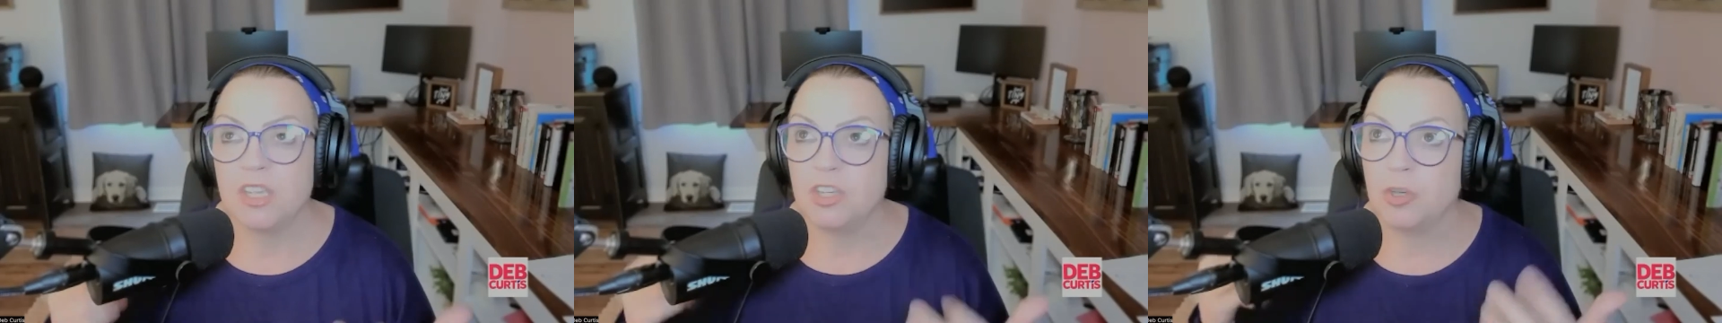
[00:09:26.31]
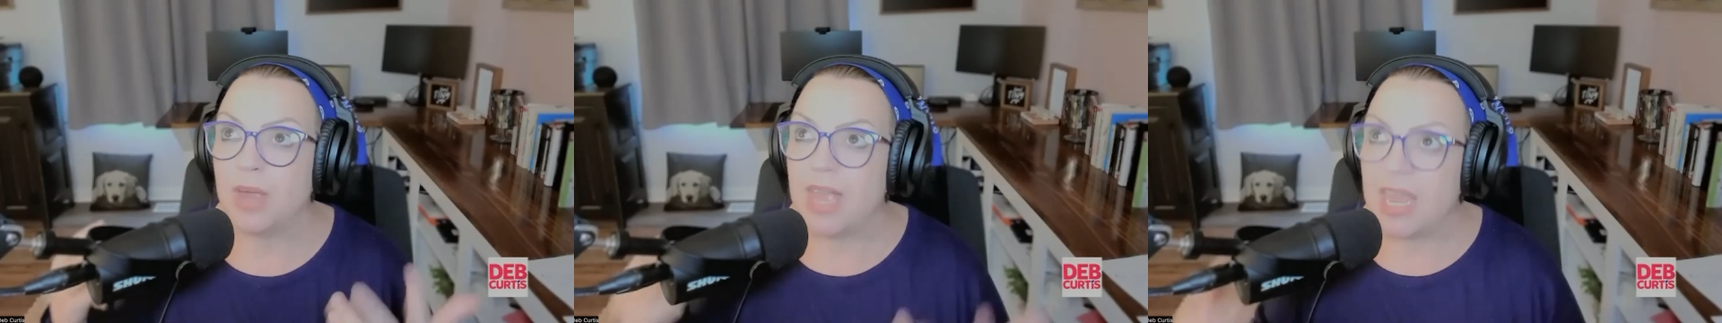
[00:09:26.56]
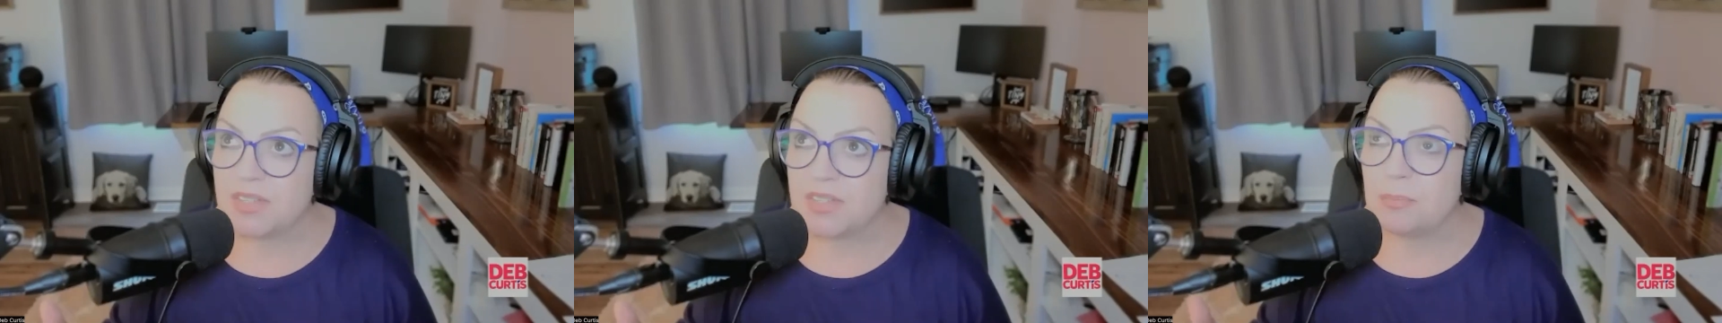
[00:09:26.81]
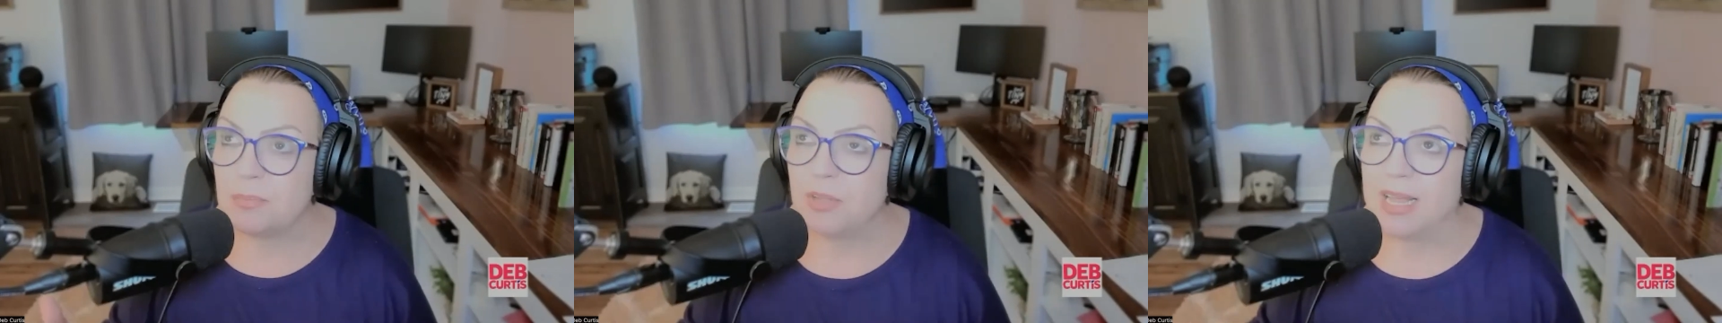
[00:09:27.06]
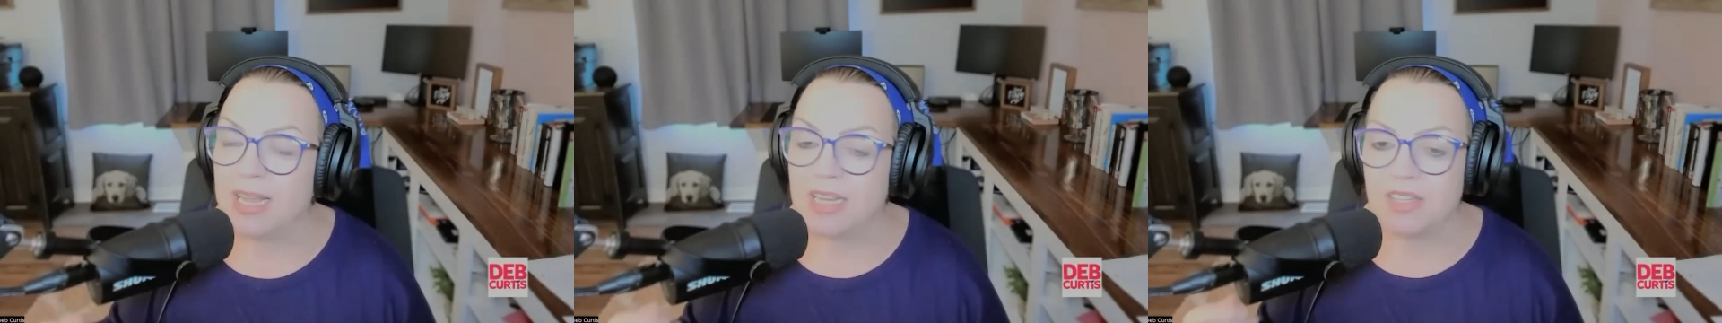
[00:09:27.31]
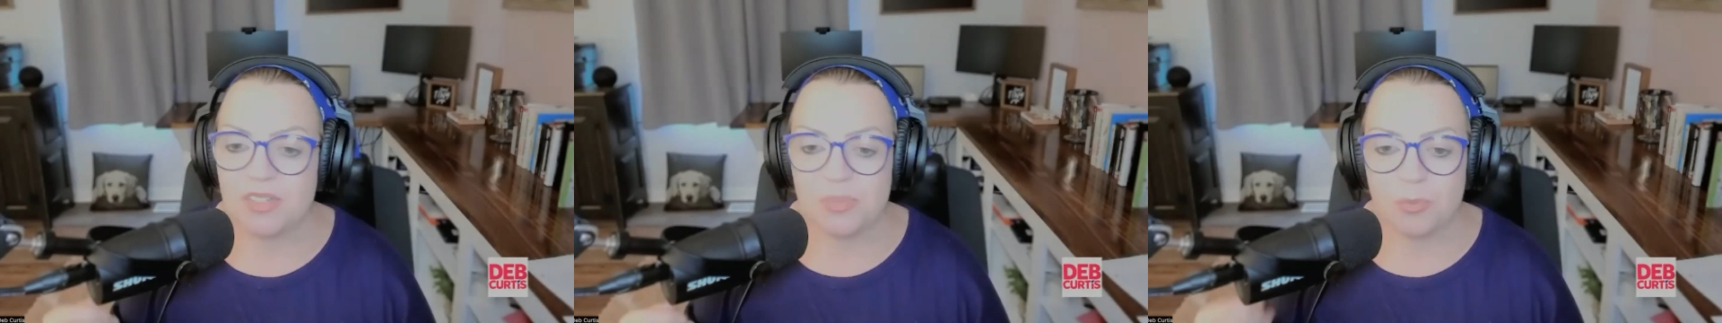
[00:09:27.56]
your exit
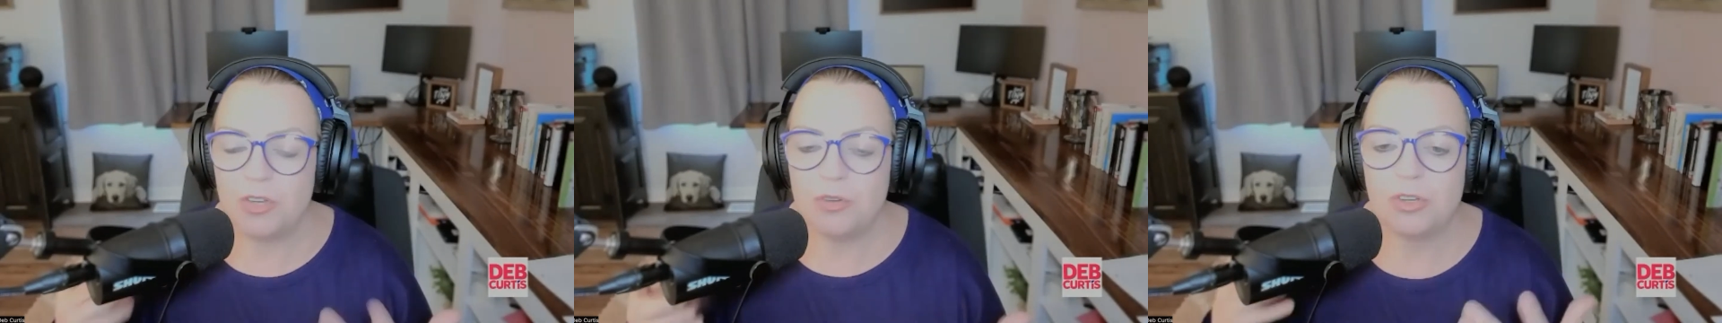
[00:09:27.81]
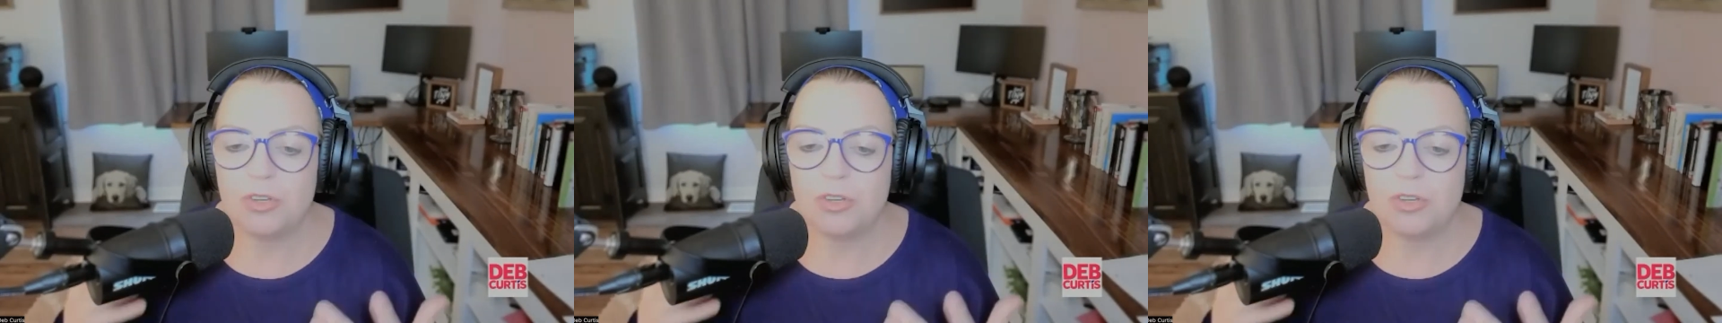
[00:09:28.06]
plans? What are you going to